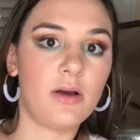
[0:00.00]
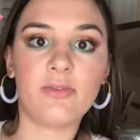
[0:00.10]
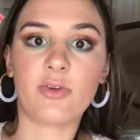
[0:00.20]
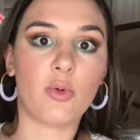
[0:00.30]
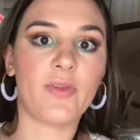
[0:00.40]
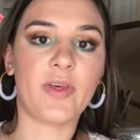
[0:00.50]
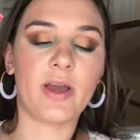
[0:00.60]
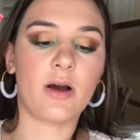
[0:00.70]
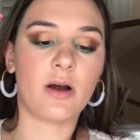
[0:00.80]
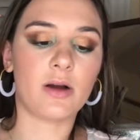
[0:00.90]
for what they
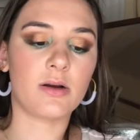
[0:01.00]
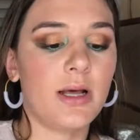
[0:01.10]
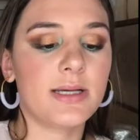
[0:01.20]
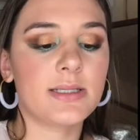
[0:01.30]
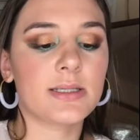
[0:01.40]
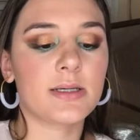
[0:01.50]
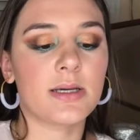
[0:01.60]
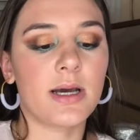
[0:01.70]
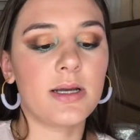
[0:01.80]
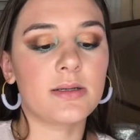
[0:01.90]
are. Let's
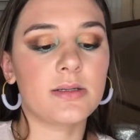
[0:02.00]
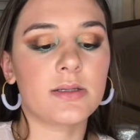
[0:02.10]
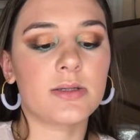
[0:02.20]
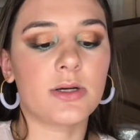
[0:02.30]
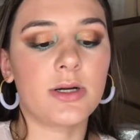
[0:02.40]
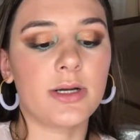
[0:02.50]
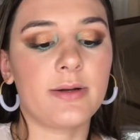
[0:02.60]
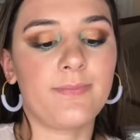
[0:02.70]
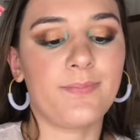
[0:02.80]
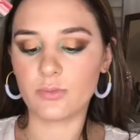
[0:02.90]
get started.
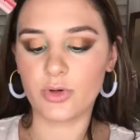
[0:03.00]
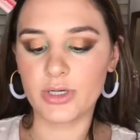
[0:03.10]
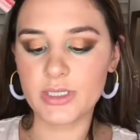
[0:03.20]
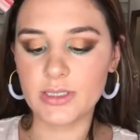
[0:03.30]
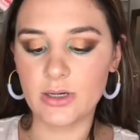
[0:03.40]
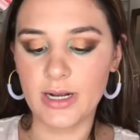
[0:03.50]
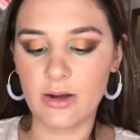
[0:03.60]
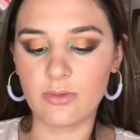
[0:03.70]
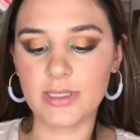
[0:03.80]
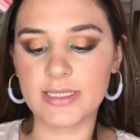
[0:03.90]
We're gonna start
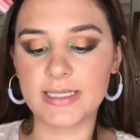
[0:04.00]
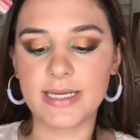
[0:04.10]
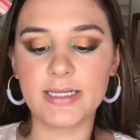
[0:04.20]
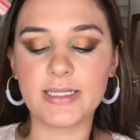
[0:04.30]
out with Skin